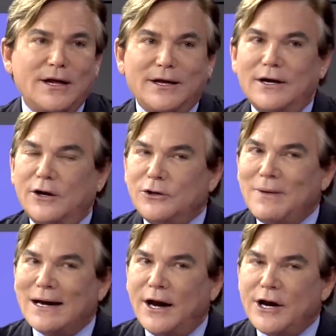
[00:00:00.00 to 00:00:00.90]
You know, you
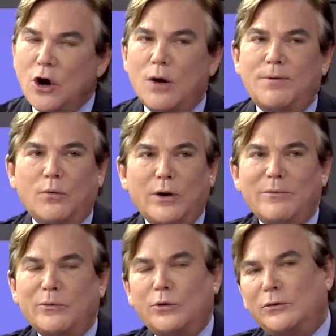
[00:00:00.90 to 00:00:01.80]
may not know it, but
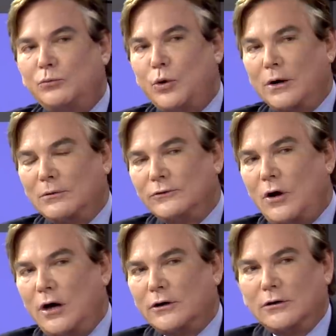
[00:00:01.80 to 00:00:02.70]
women will wear
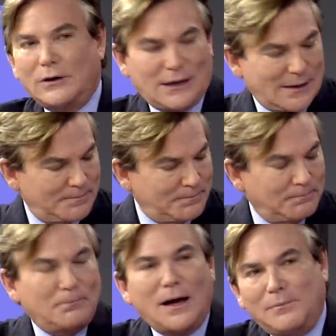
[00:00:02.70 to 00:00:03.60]
longer uh,
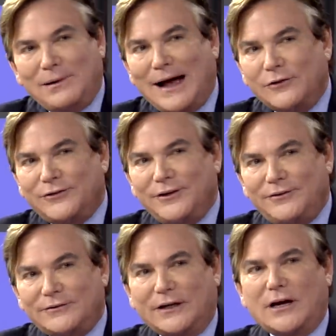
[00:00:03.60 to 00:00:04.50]
uh,
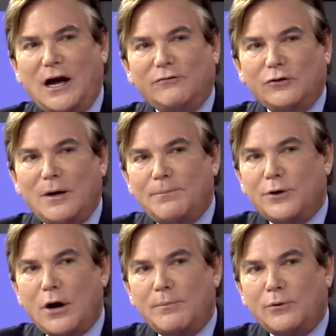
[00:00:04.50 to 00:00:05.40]
blouses to cover up
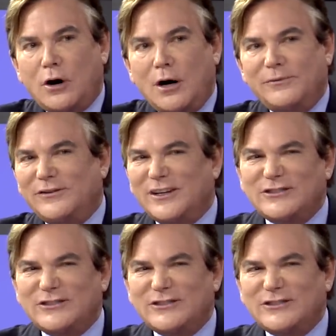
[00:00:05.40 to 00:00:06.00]
their upper arms. It's a